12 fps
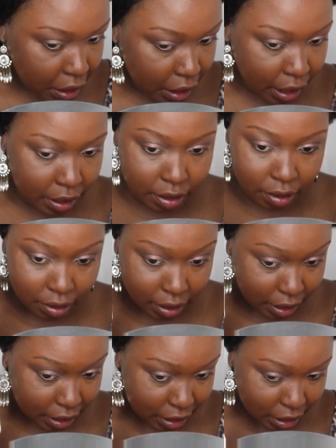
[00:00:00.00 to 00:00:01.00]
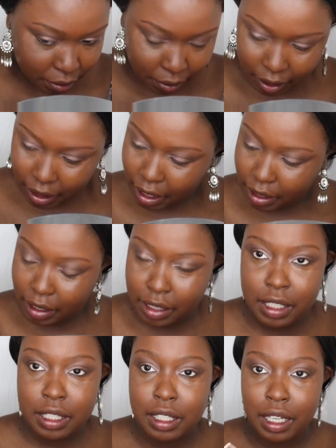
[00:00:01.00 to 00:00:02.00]
I don't think this is working. I think
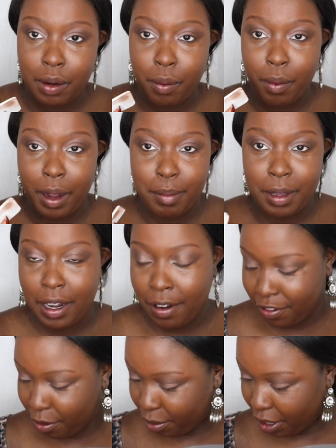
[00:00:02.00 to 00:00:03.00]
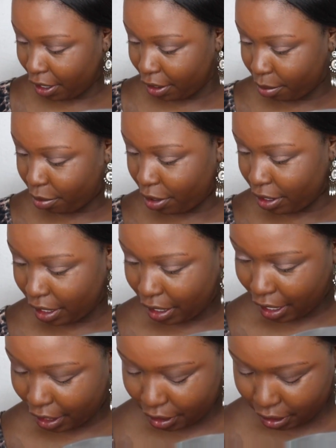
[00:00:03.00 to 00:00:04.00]
this is like wiping off the product more than it
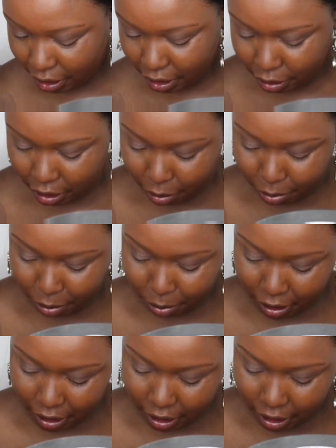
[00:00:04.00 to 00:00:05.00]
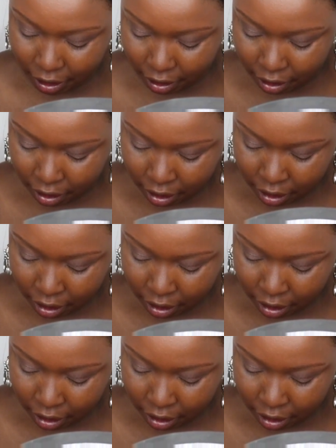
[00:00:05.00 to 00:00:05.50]
actually is helping blend it.